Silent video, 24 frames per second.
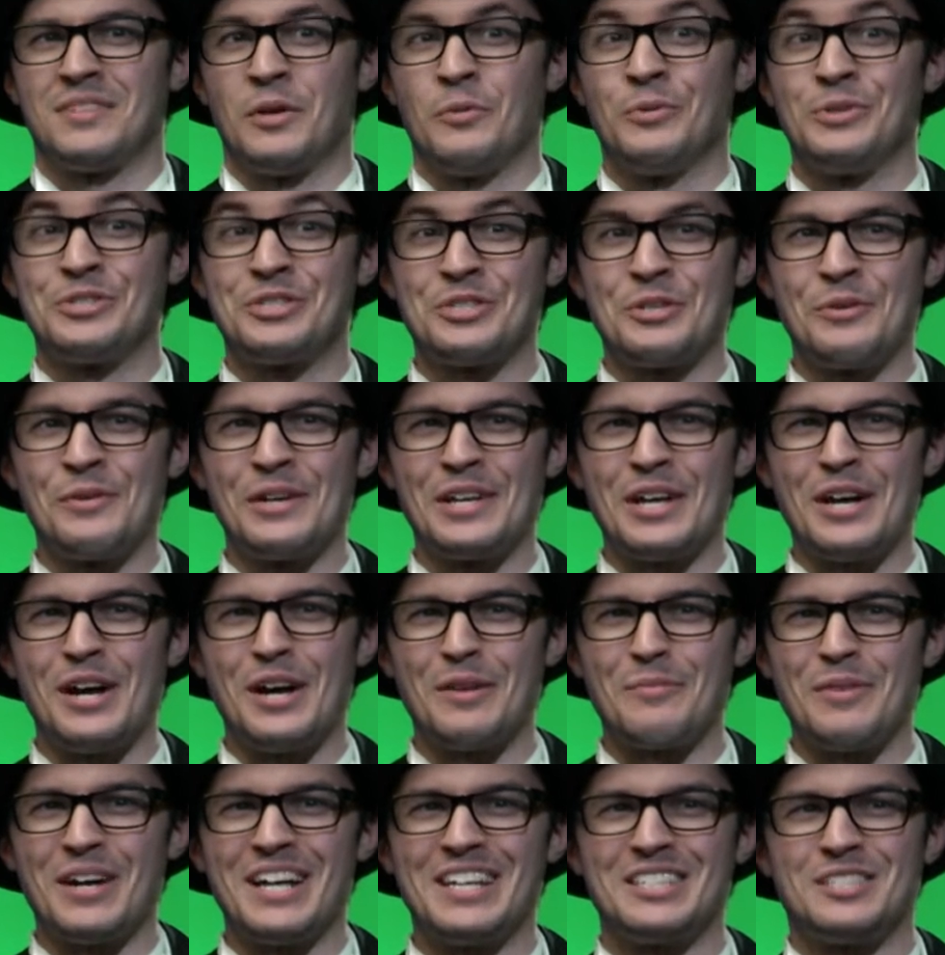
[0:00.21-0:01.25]
What's going
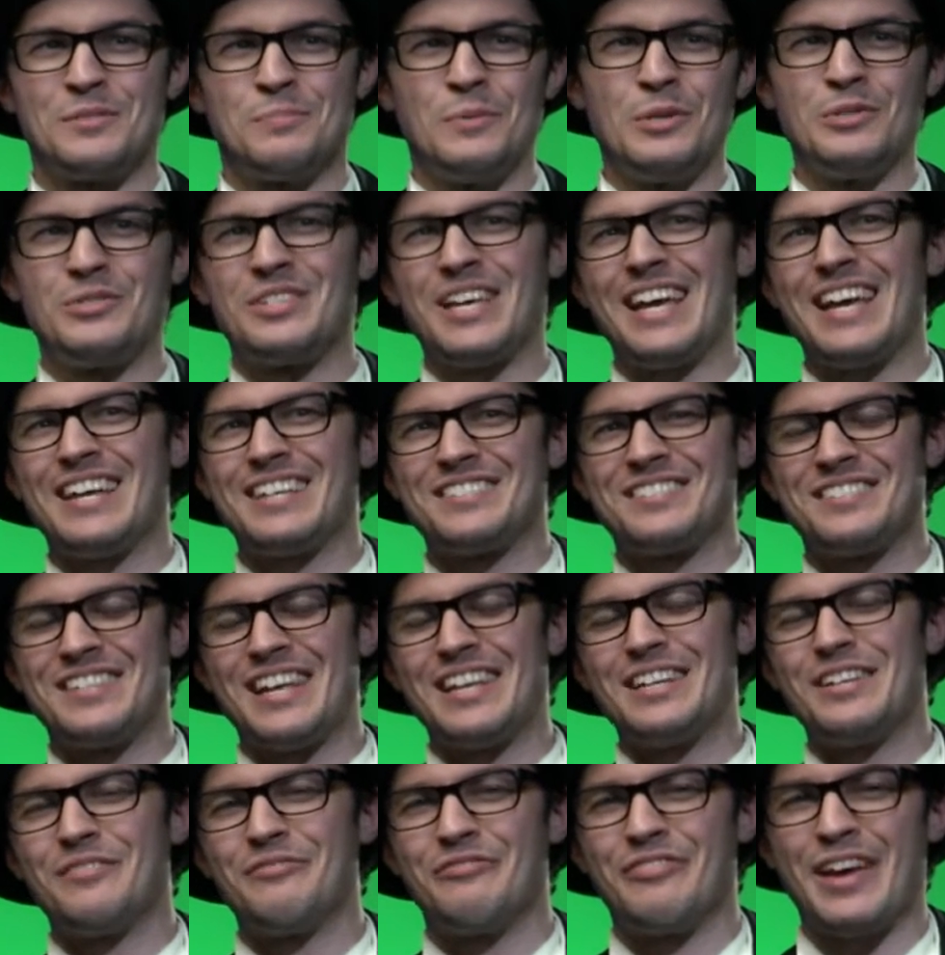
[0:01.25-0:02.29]
on, my Espeuté
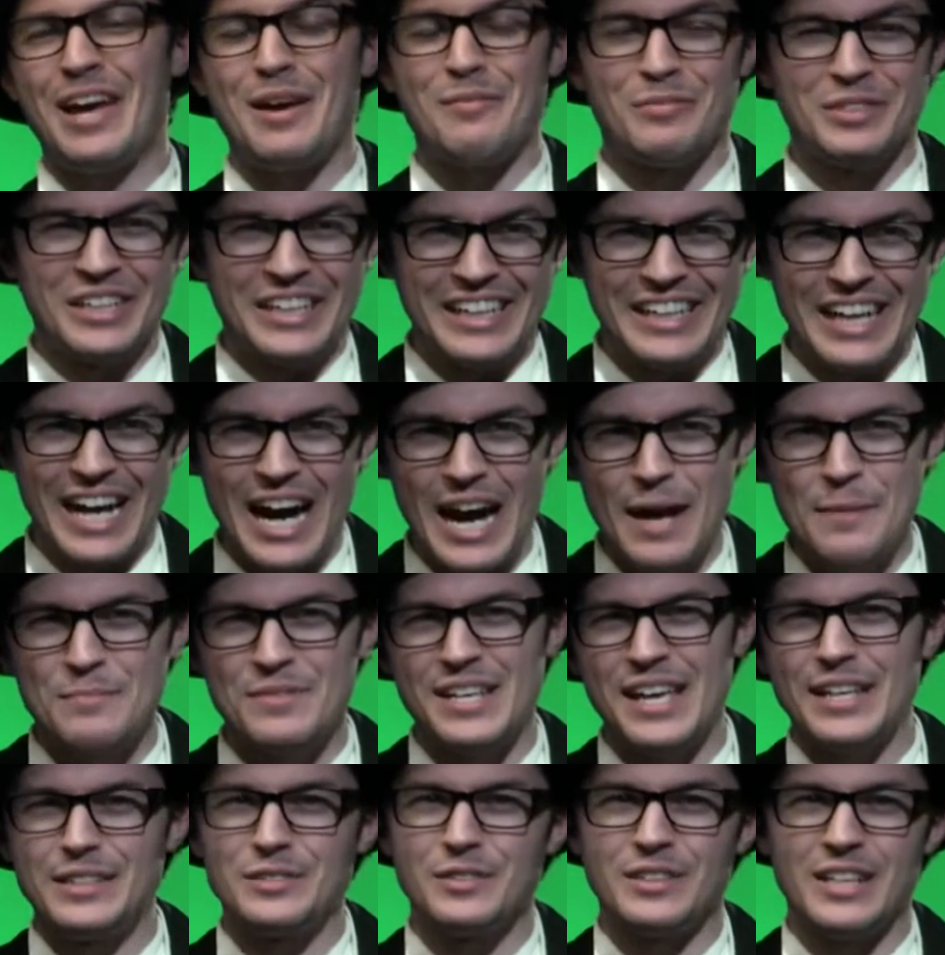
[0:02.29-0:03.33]
extended family? I'm
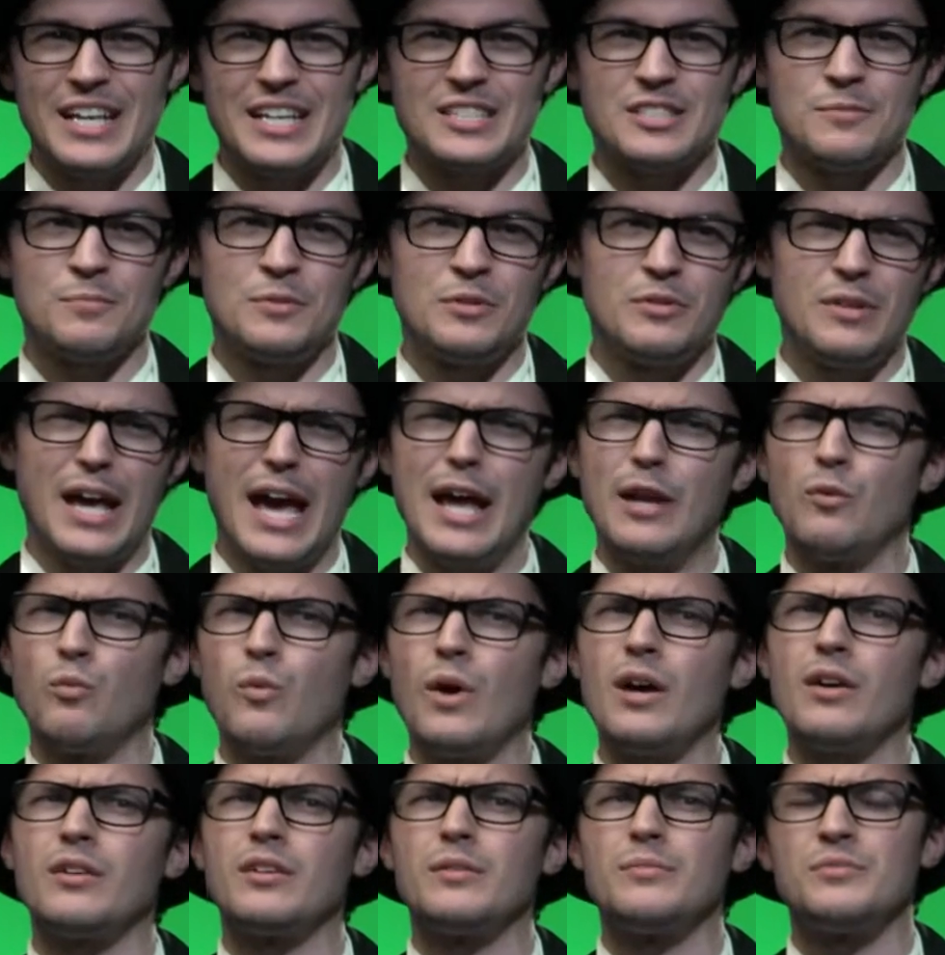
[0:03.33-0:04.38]
Daniel Espute, and
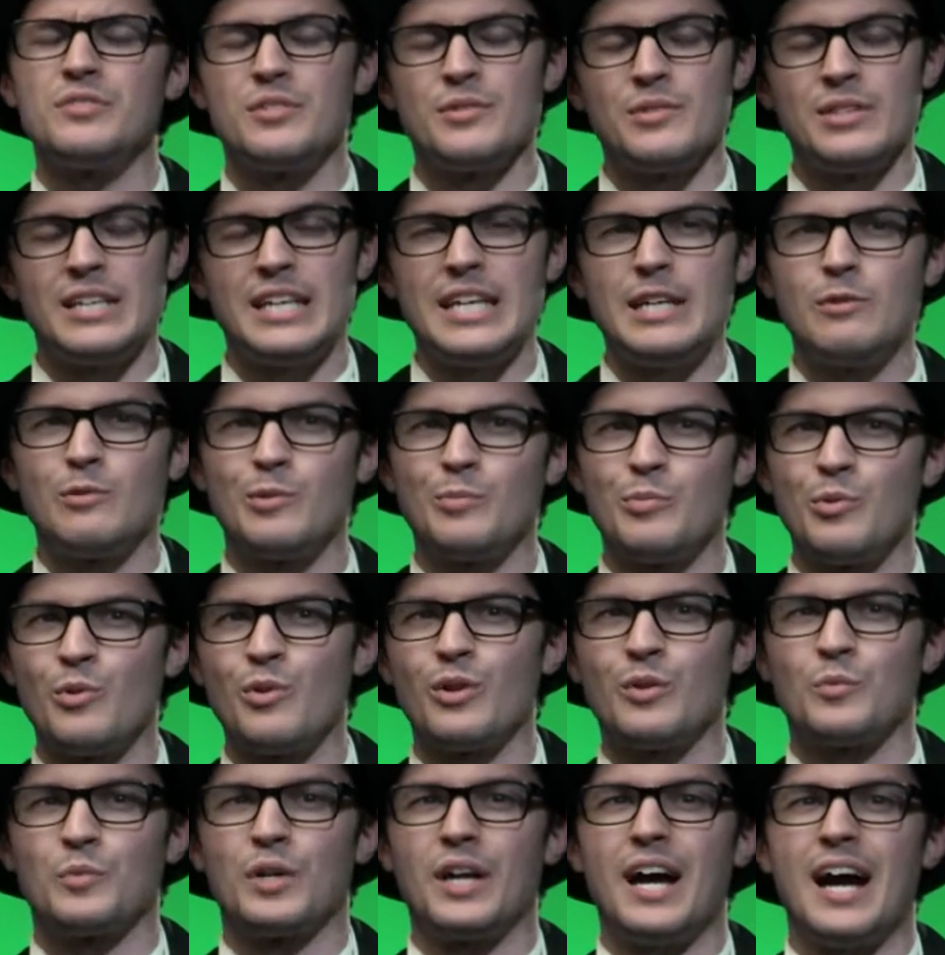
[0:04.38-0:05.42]
welcome to the
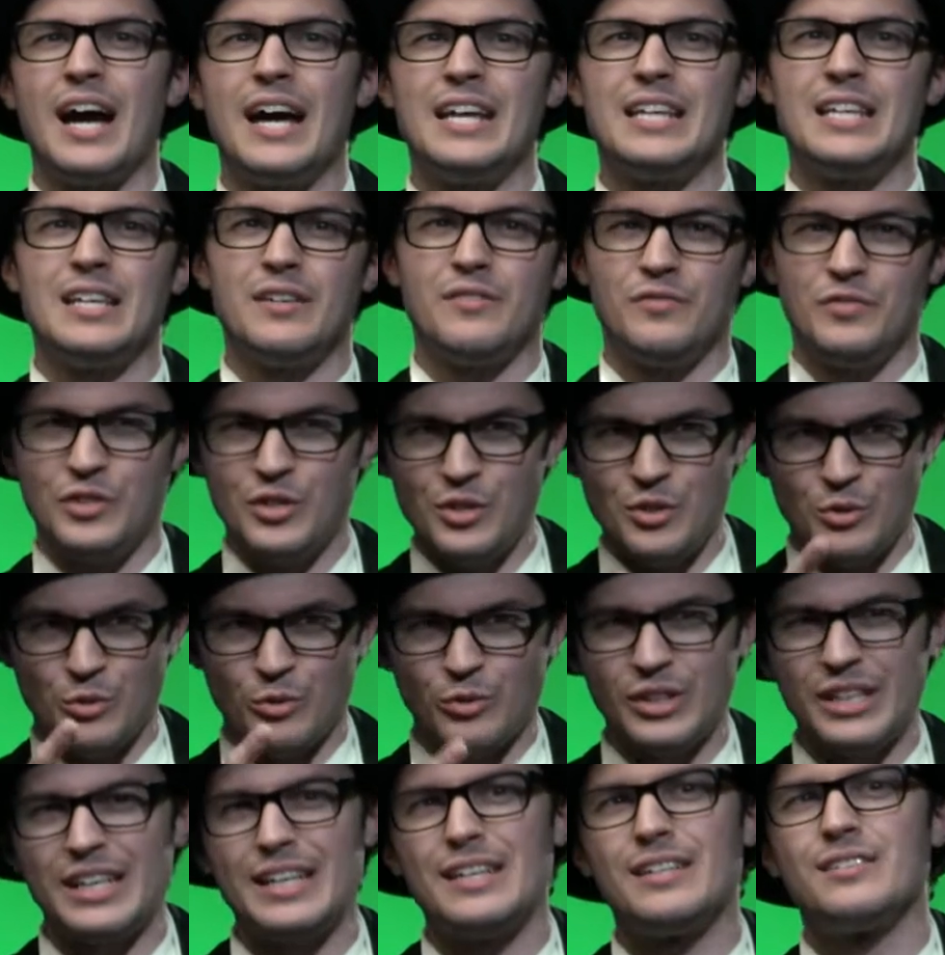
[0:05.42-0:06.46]
E-Report, where I give you
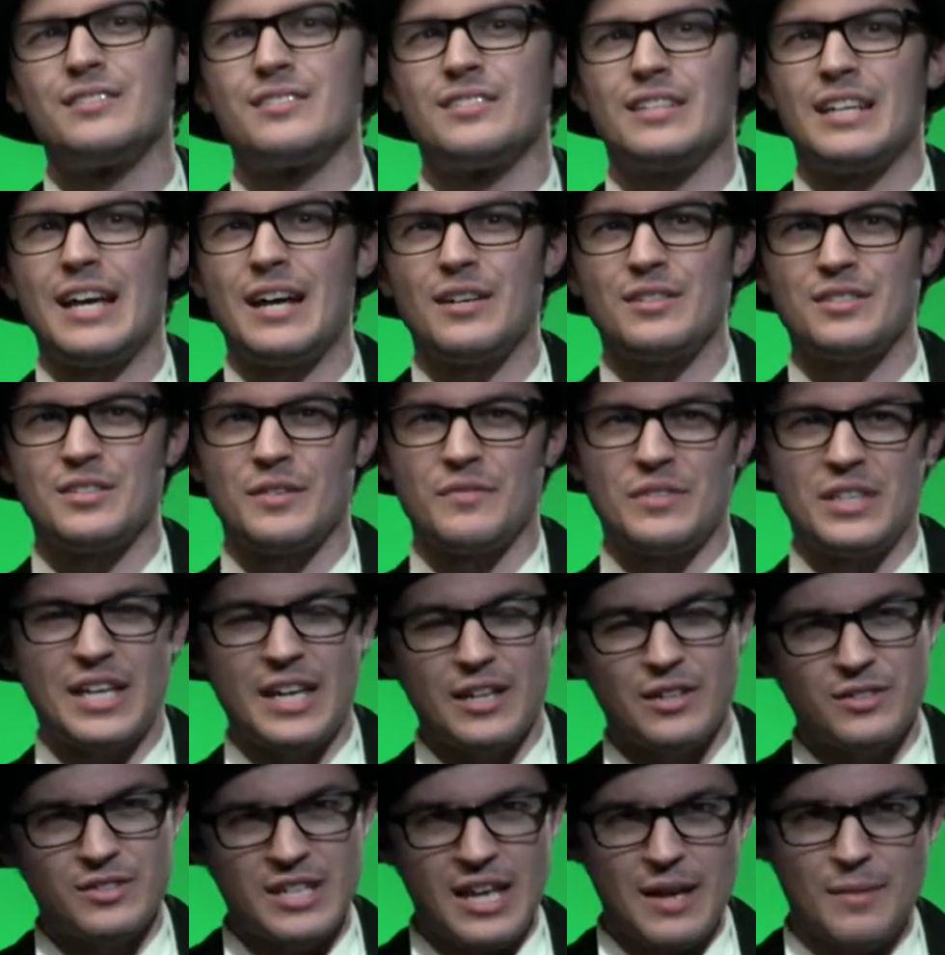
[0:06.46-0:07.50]
the ins and outs of the
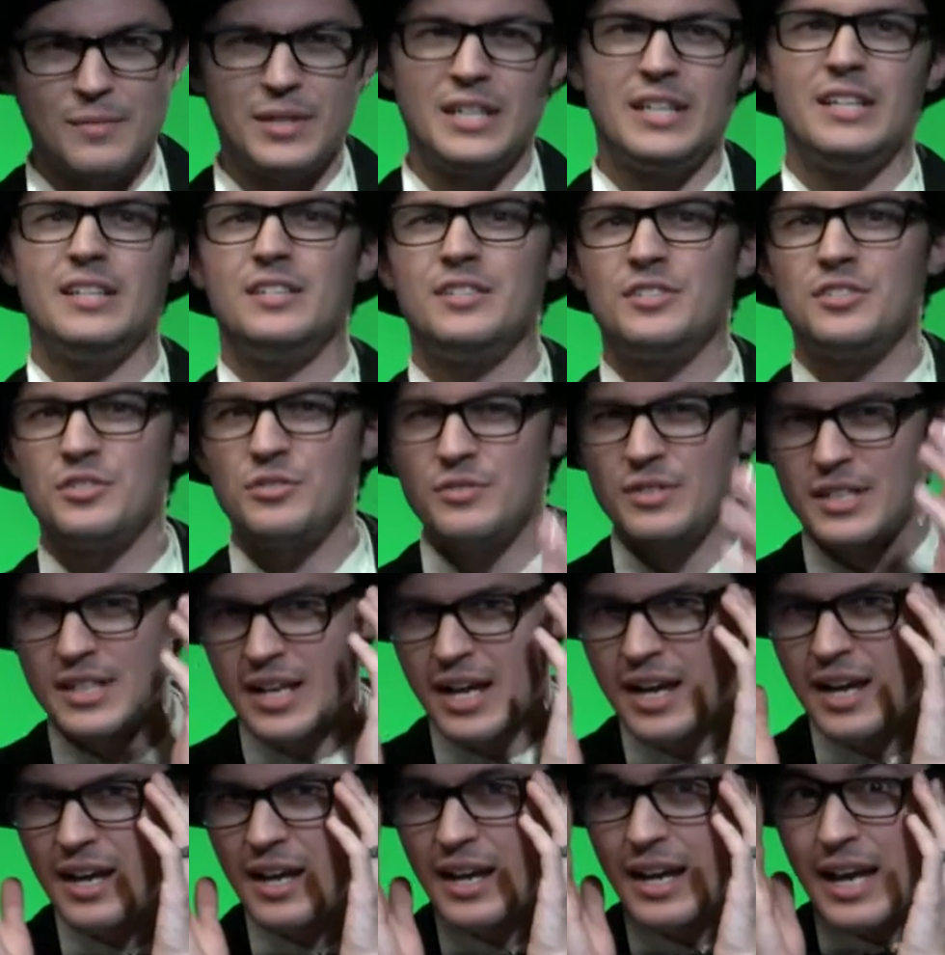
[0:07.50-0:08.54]
entertainment industry
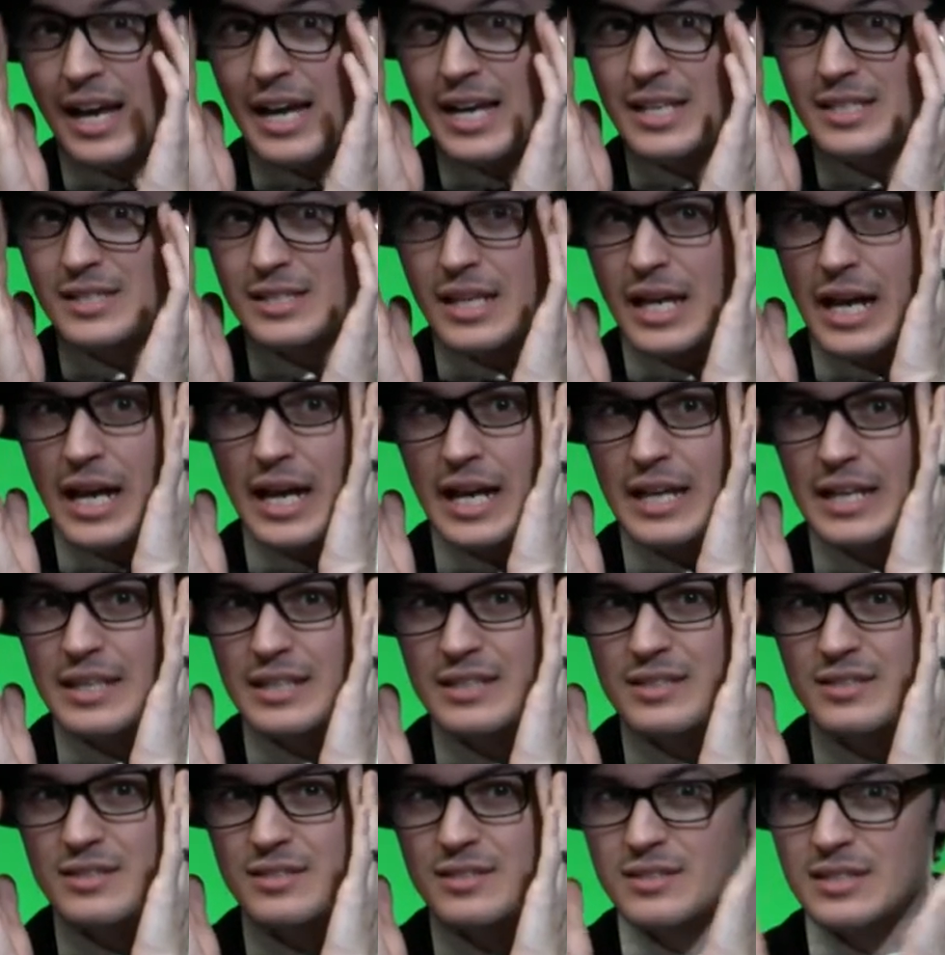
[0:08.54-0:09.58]
as I
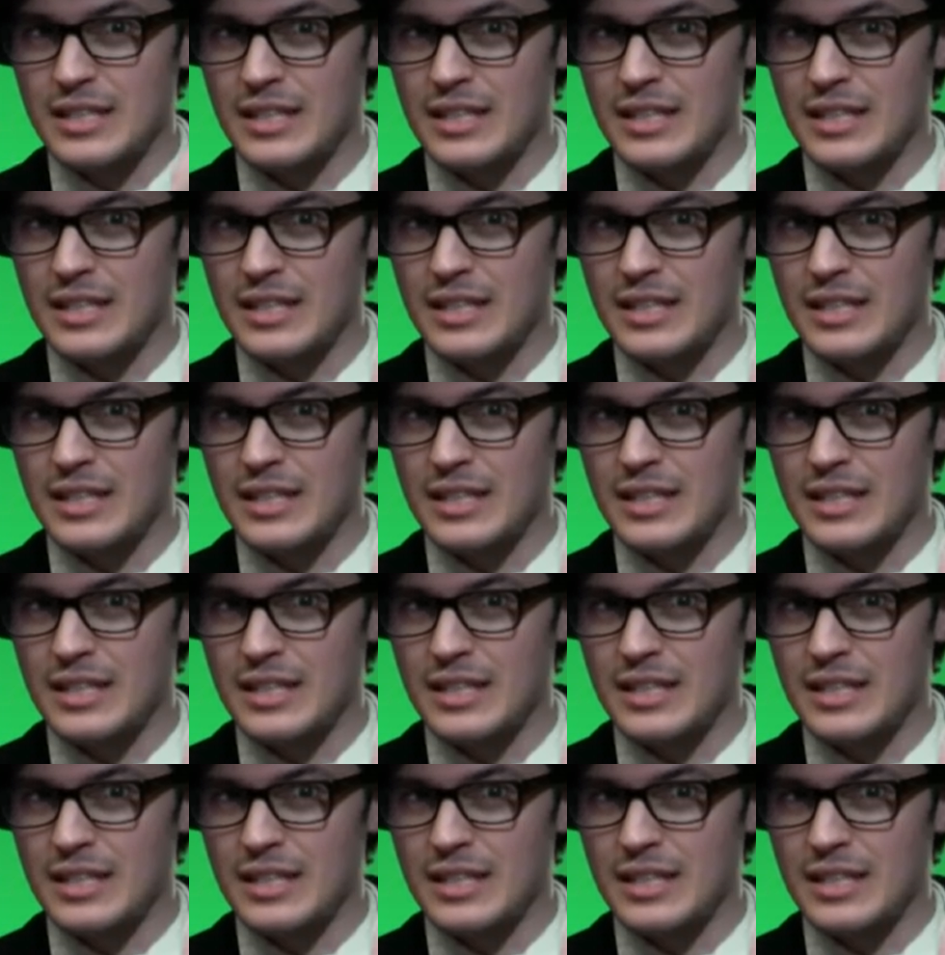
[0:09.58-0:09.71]
see